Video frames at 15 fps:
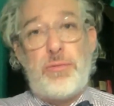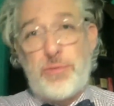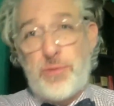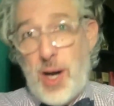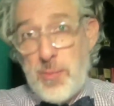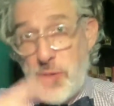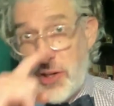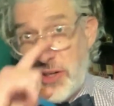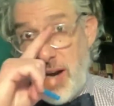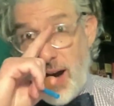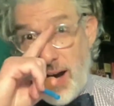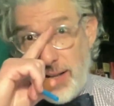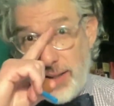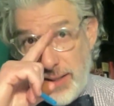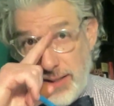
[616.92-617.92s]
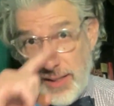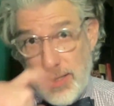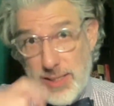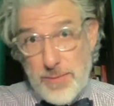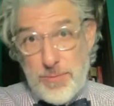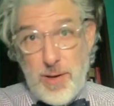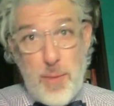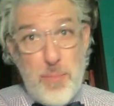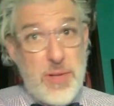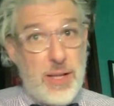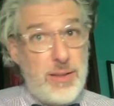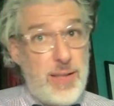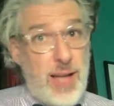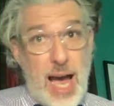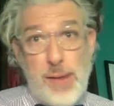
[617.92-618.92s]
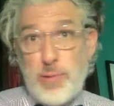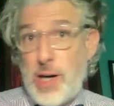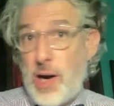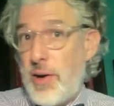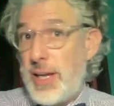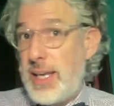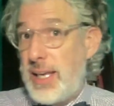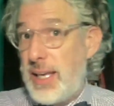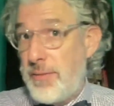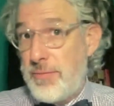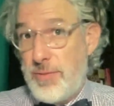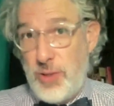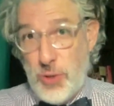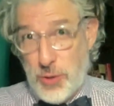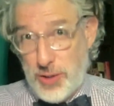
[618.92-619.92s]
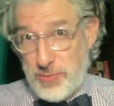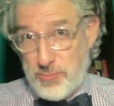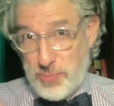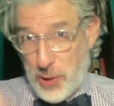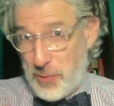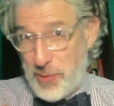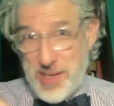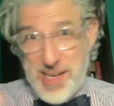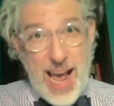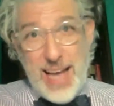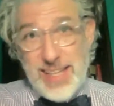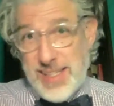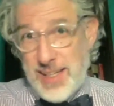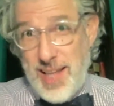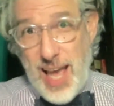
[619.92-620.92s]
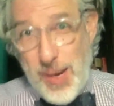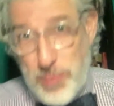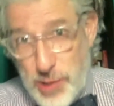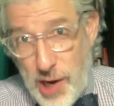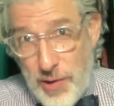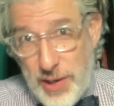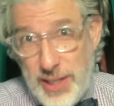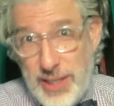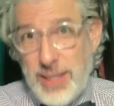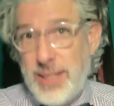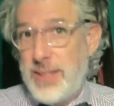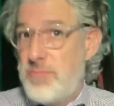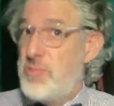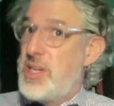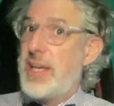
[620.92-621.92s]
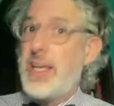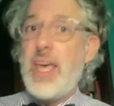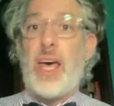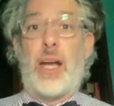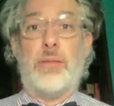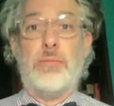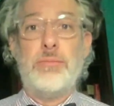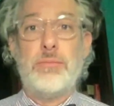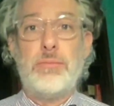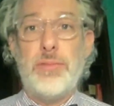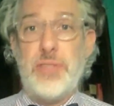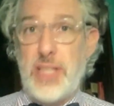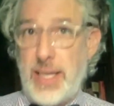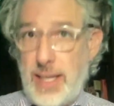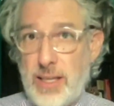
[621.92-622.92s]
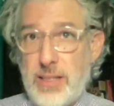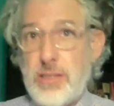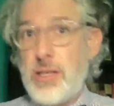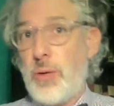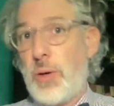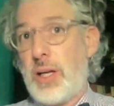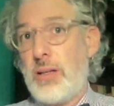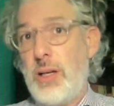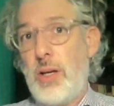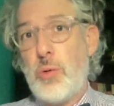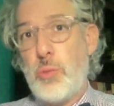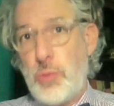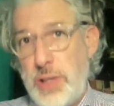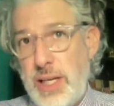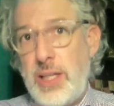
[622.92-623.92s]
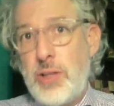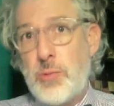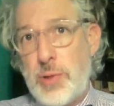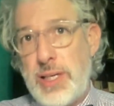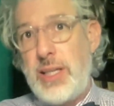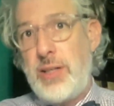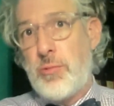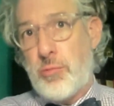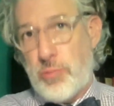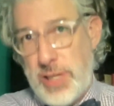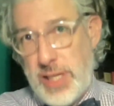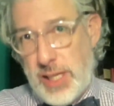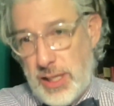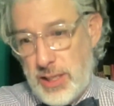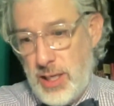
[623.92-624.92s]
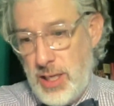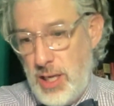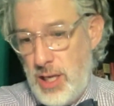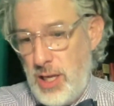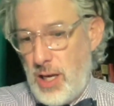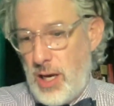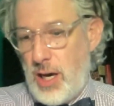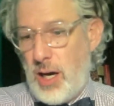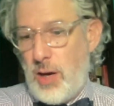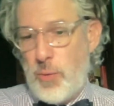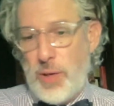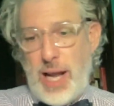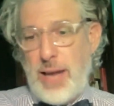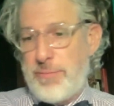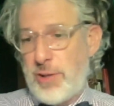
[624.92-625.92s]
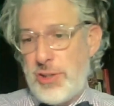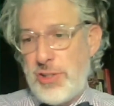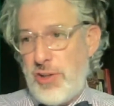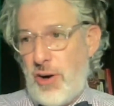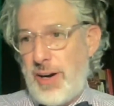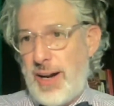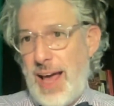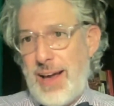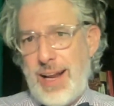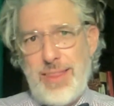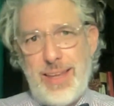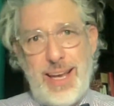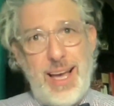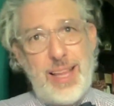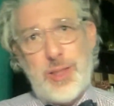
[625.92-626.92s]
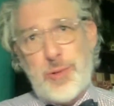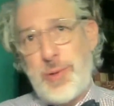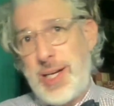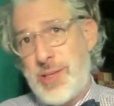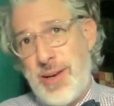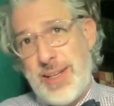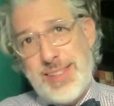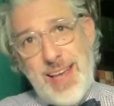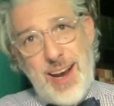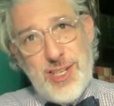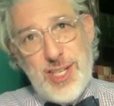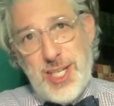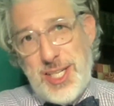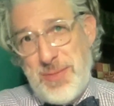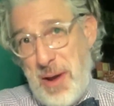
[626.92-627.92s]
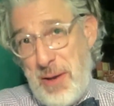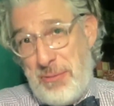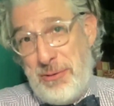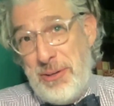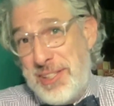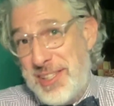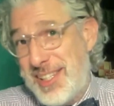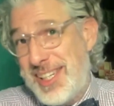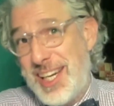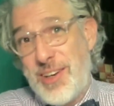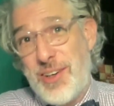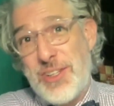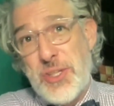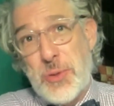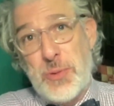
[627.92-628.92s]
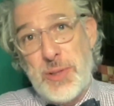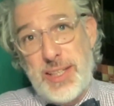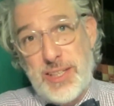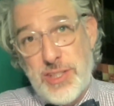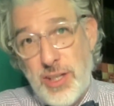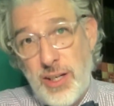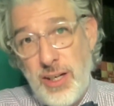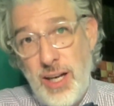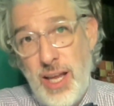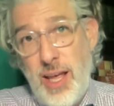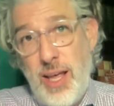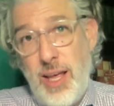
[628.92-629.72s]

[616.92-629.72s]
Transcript: from your colleagues, from the library. If your brokerage has a library, dig into it. Read. When I first started out, I think I had 3 transactions in my first year as a realtor,